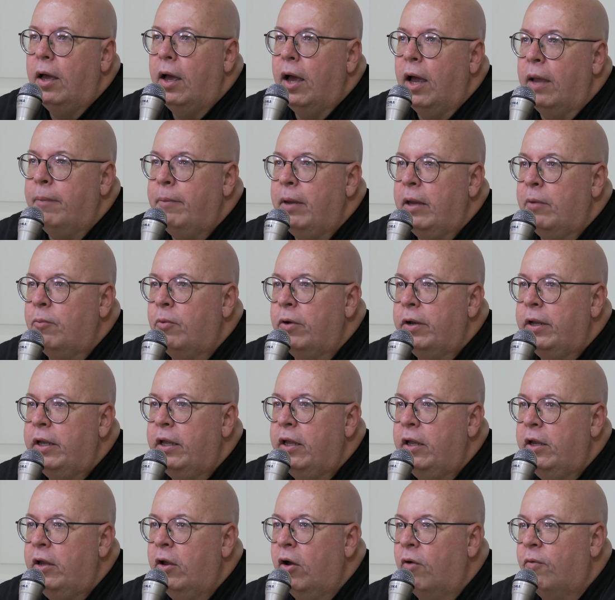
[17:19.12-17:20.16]
I mean, when
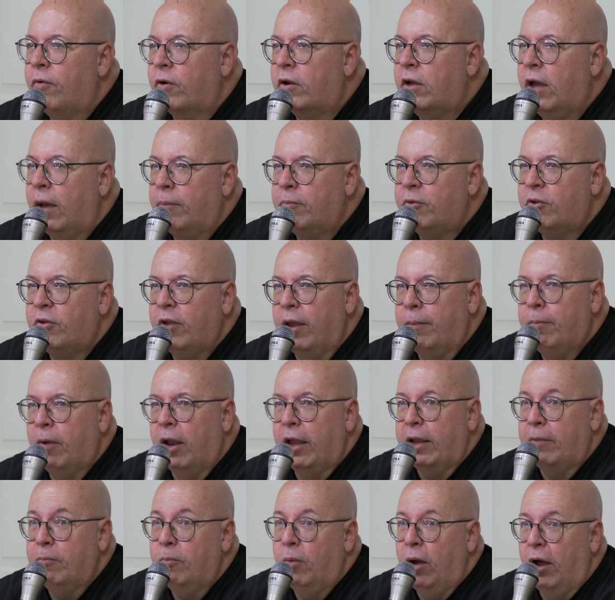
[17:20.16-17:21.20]
he overcomes something
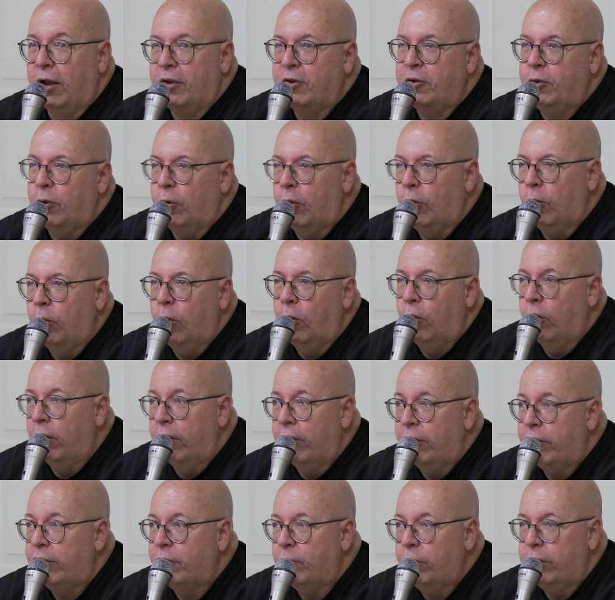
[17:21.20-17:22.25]
like monster or
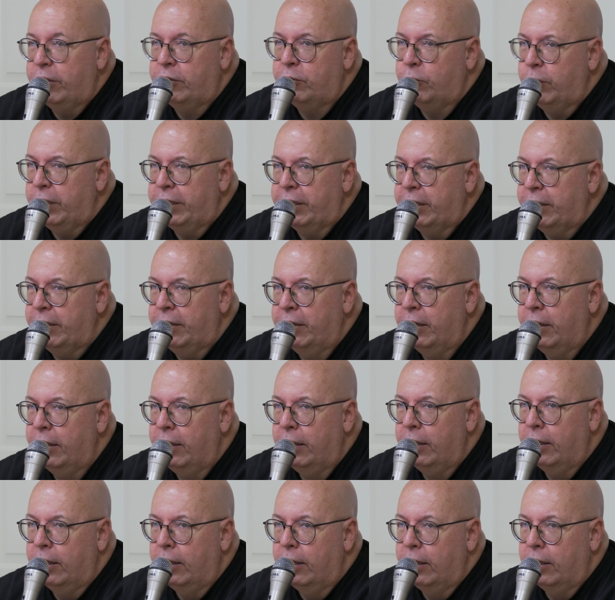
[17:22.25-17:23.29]
horrors, which we can
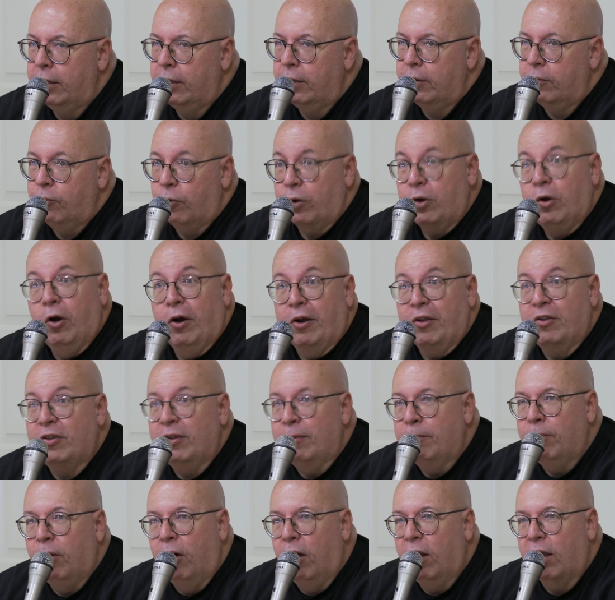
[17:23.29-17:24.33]
regard as
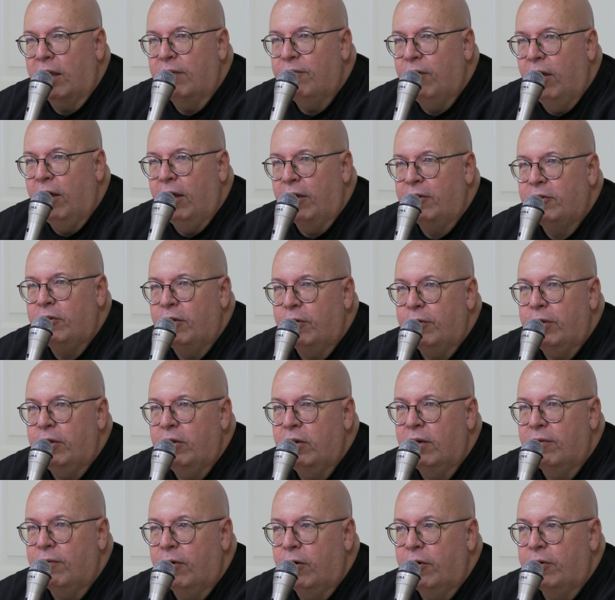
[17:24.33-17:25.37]
symbolic of a hostile
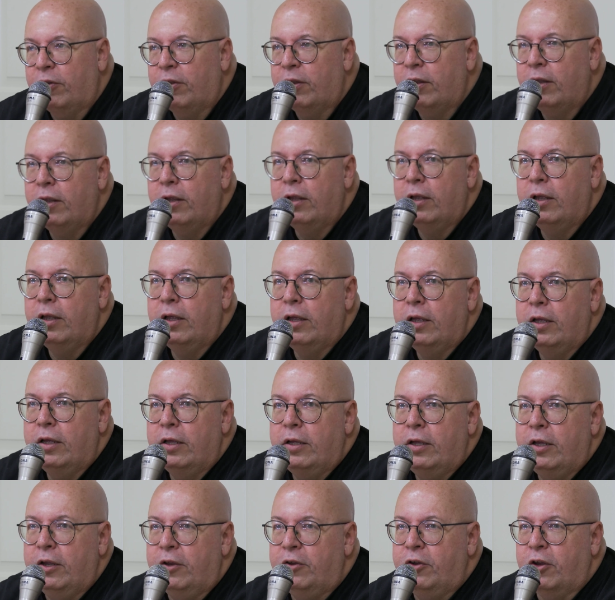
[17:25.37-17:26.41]
universe,
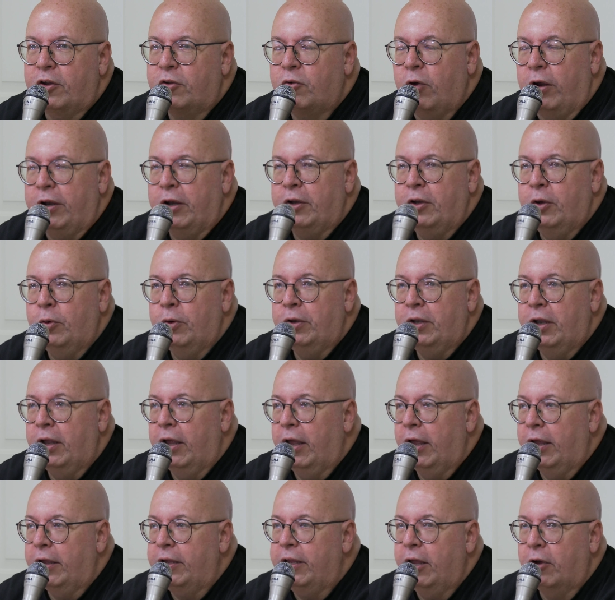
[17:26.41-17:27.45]
he's just trying to do it
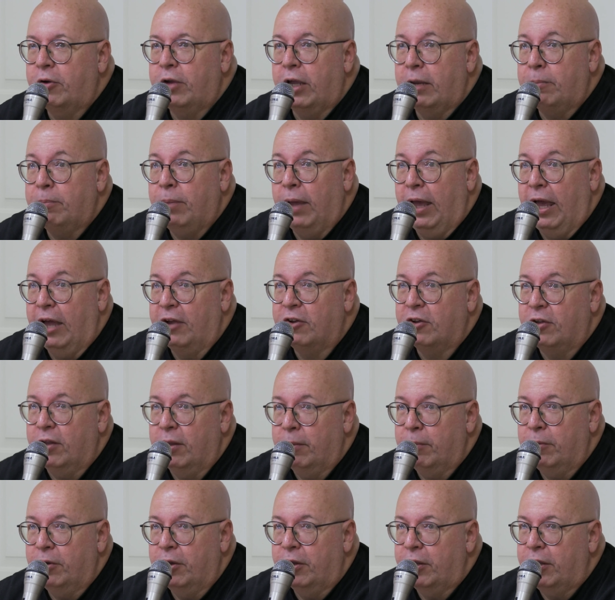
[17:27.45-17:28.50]
to get past
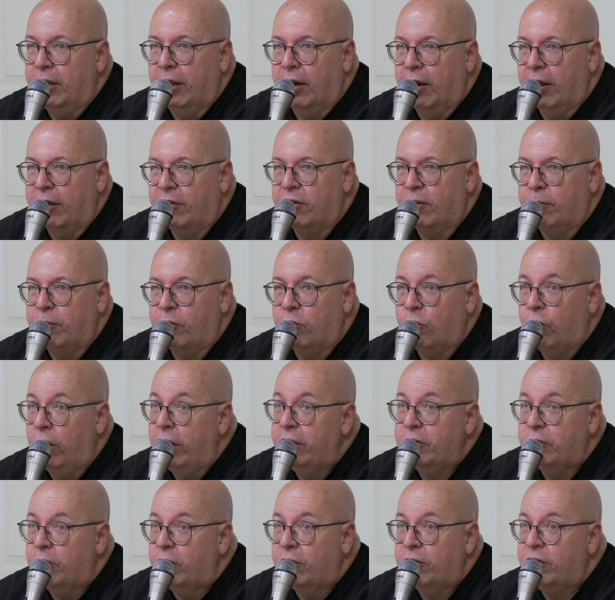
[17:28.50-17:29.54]
them, to get like some
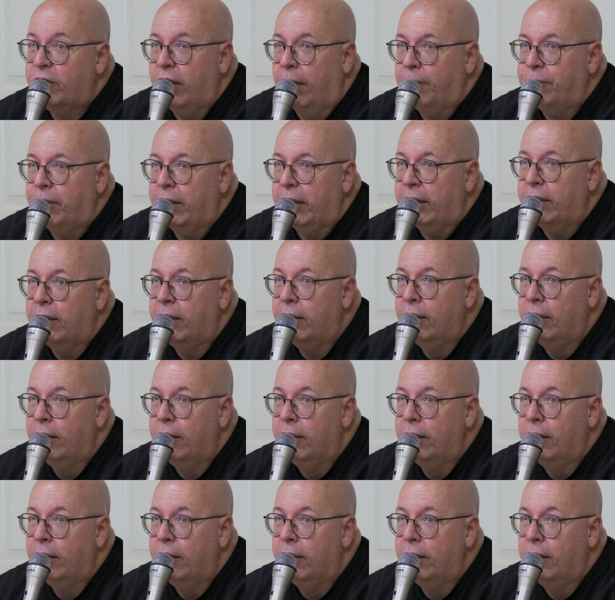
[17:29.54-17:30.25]
treasure or something.